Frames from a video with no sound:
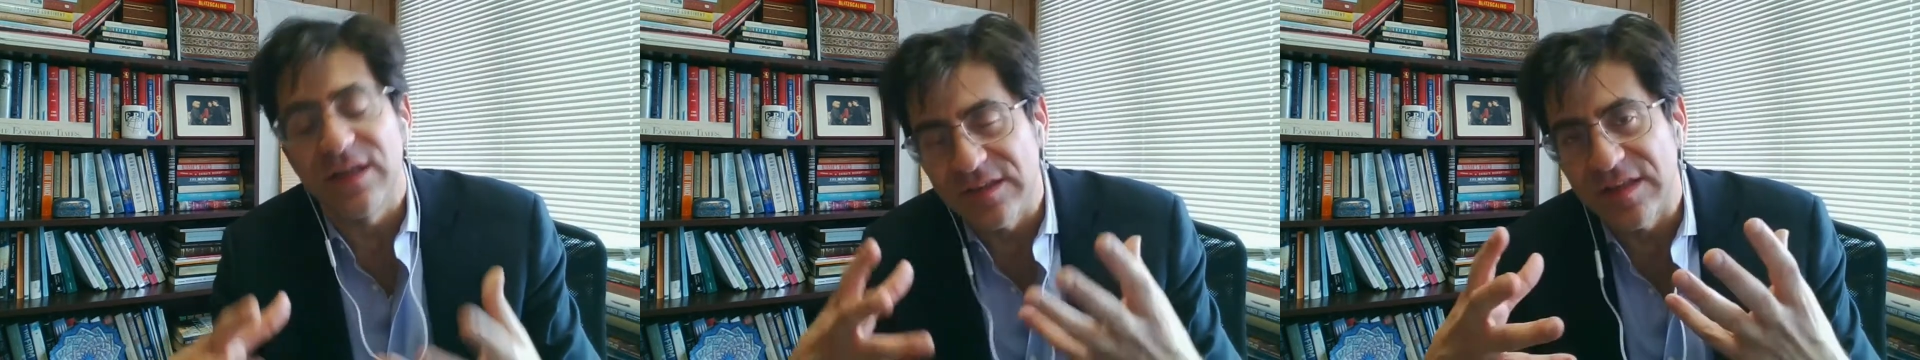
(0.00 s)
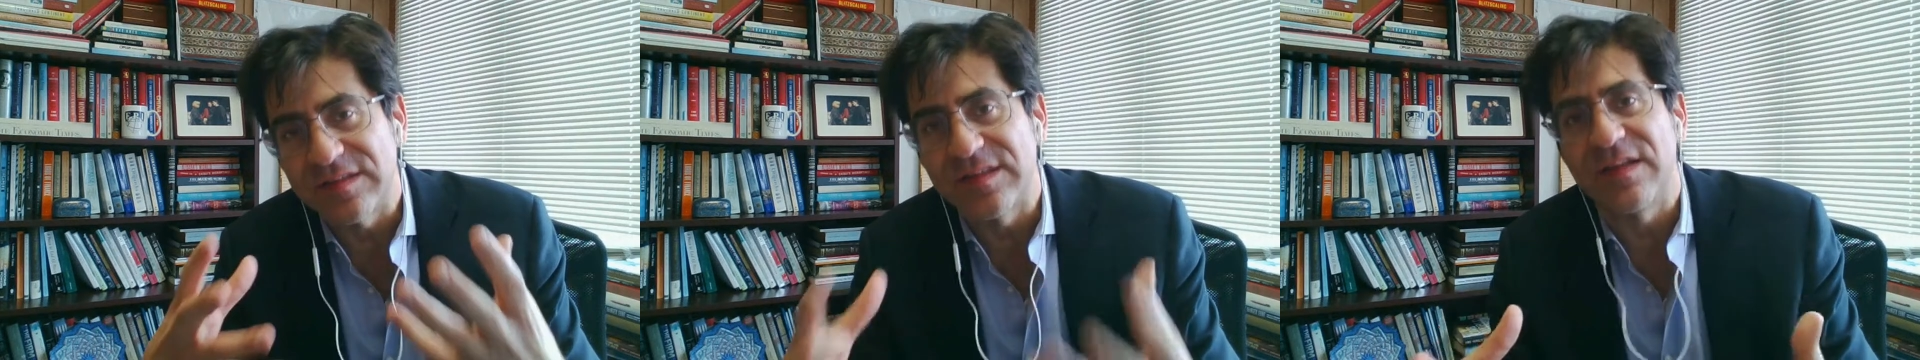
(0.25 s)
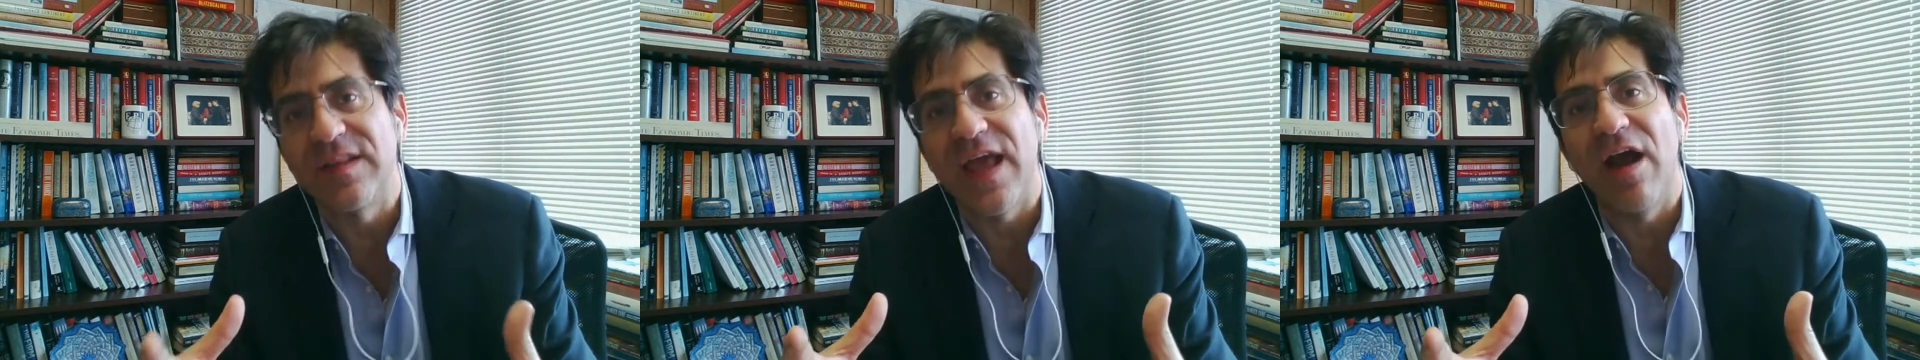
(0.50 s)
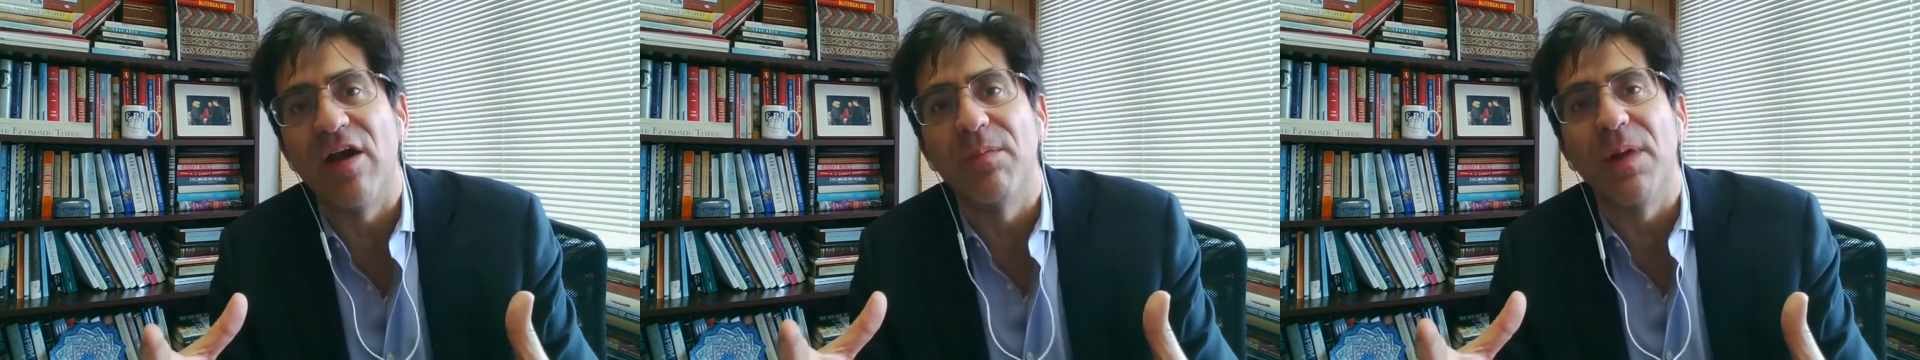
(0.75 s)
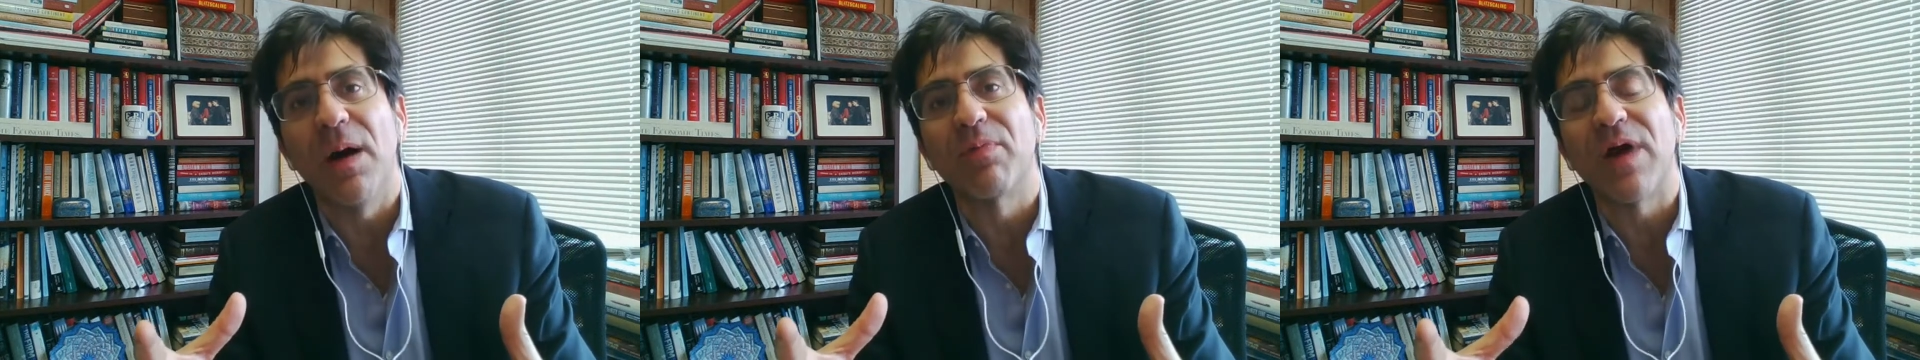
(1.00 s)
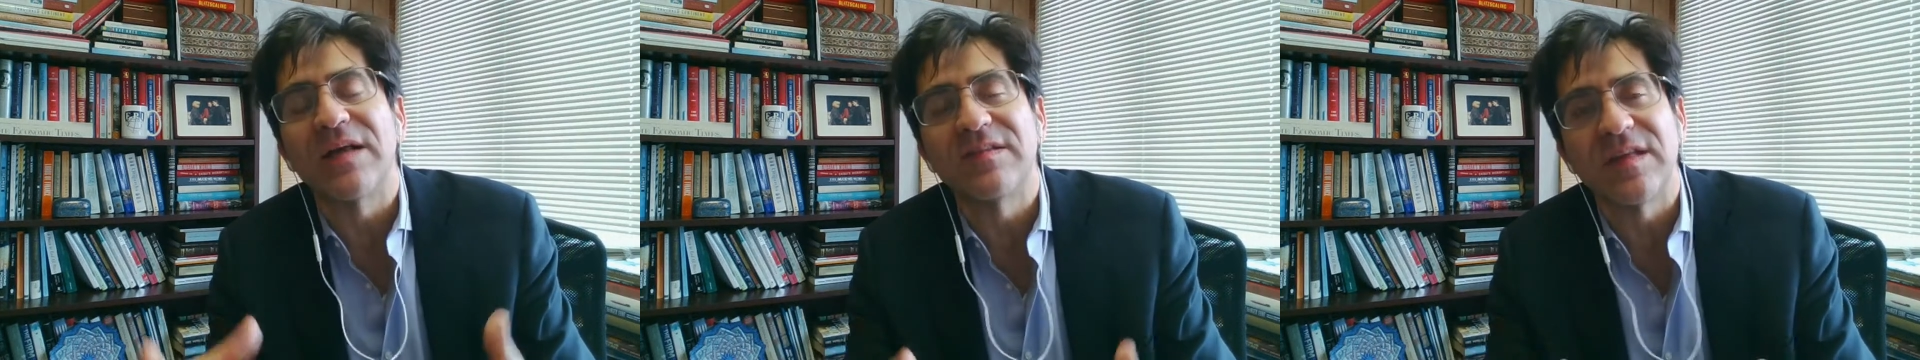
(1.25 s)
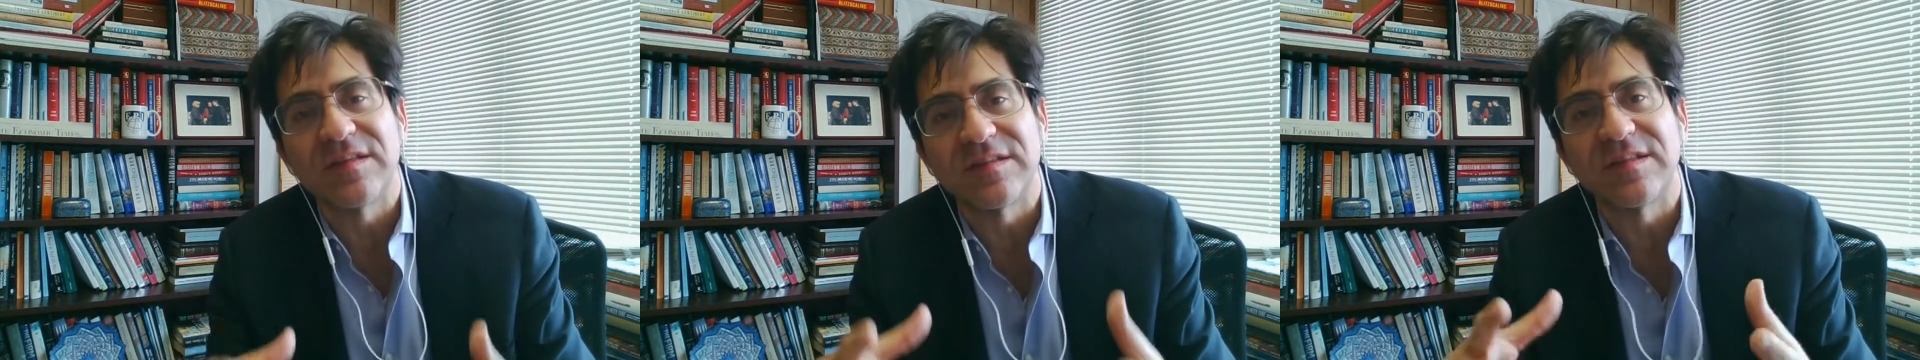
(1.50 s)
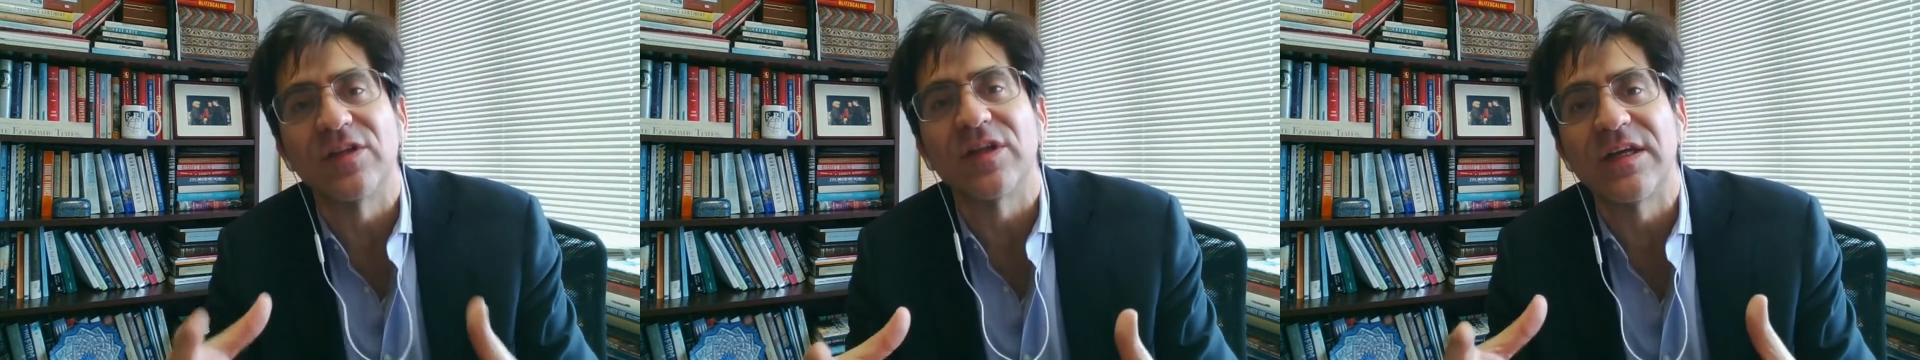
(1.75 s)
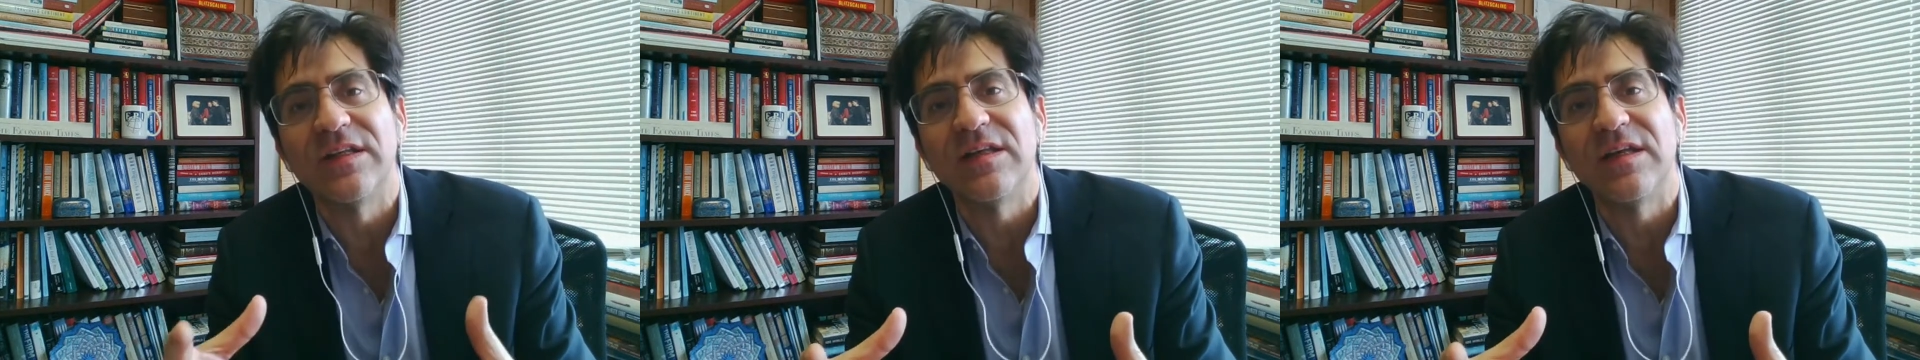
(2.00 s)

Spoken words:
existed in the Arab uprising still